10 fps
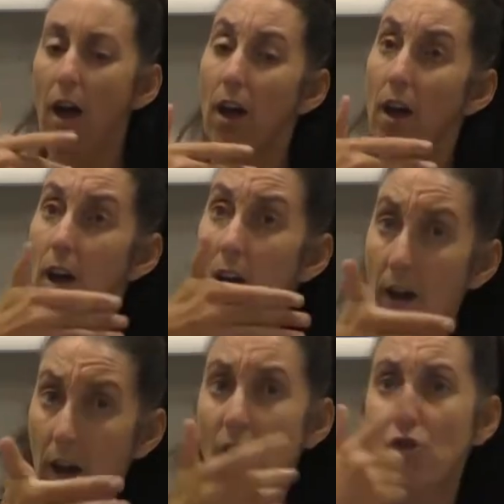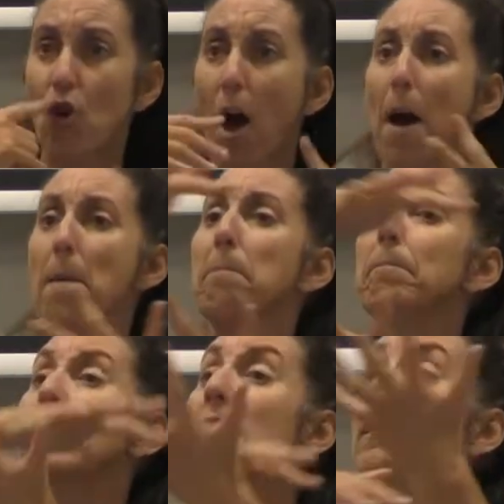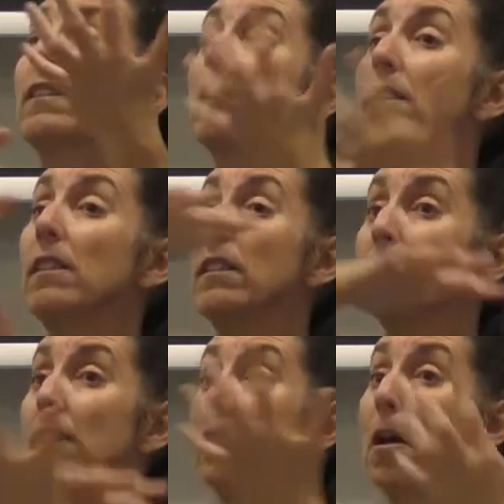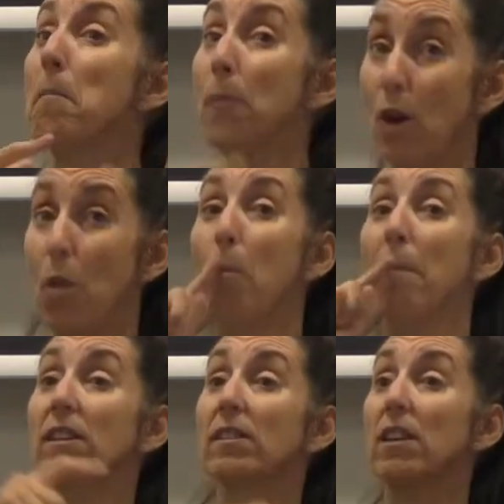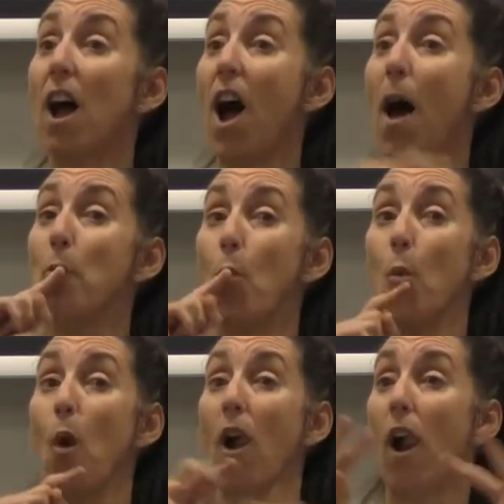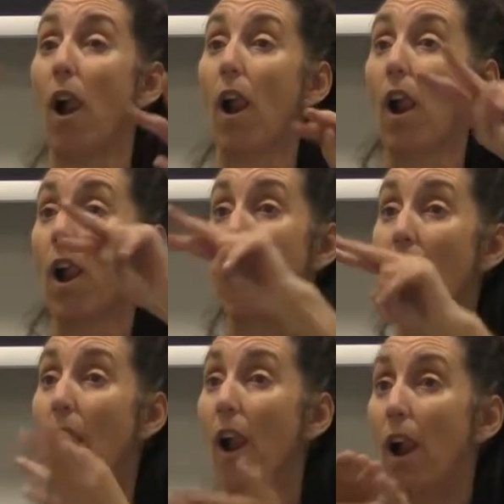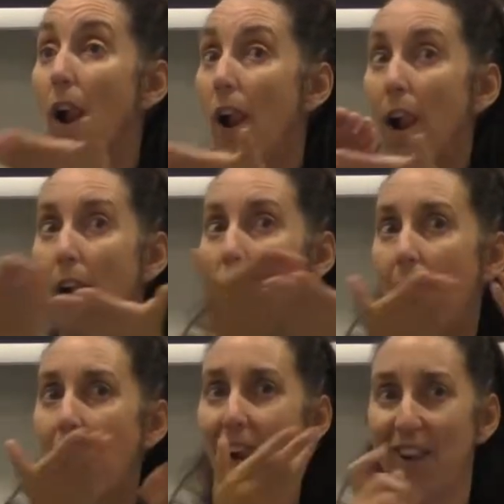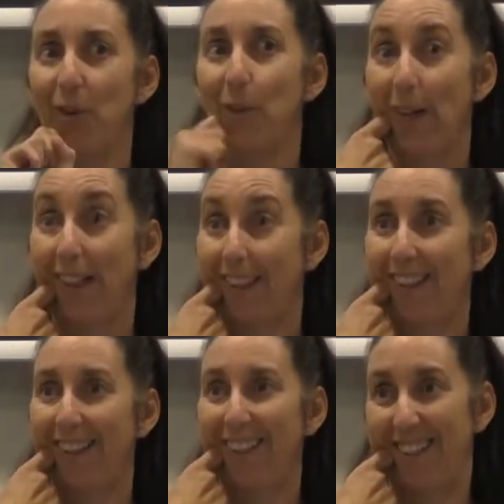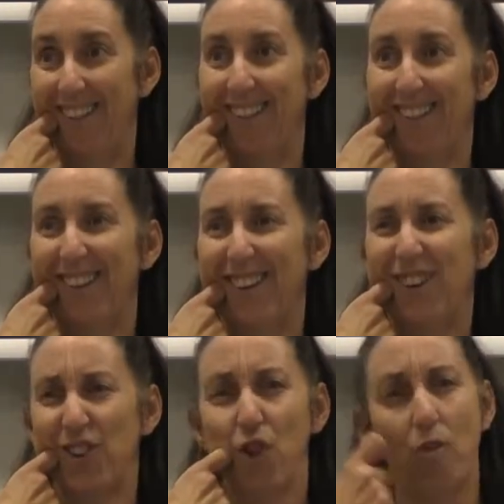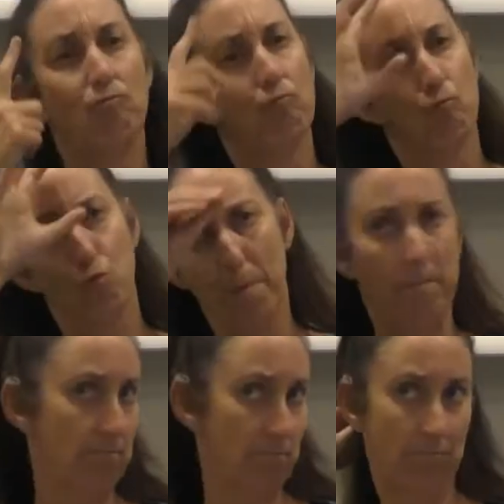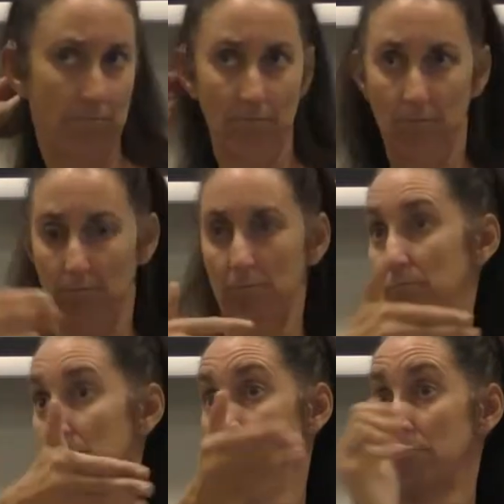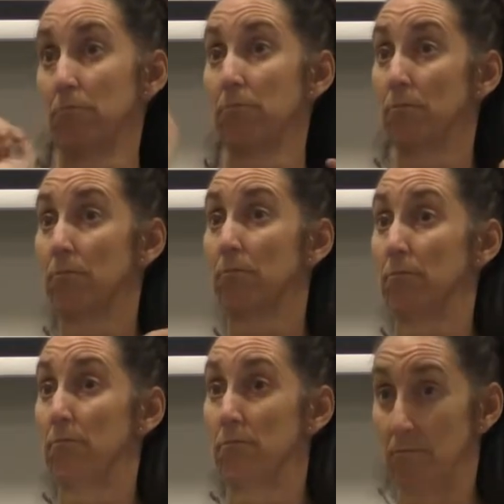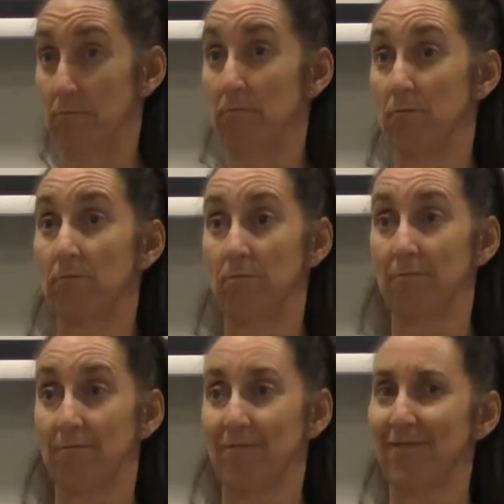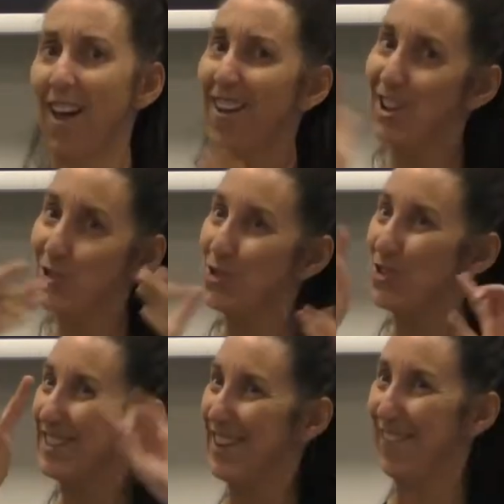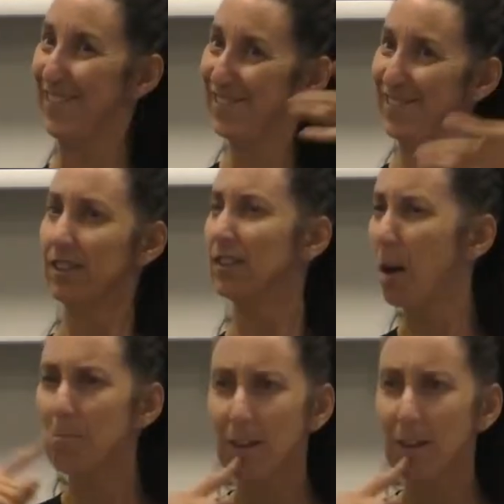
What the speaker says: Now, moving forward, I'd like to see you mix up and sit in different seats, please, because there may be occasions when you need to share information or discuss things in groups. So, please keep that in mind.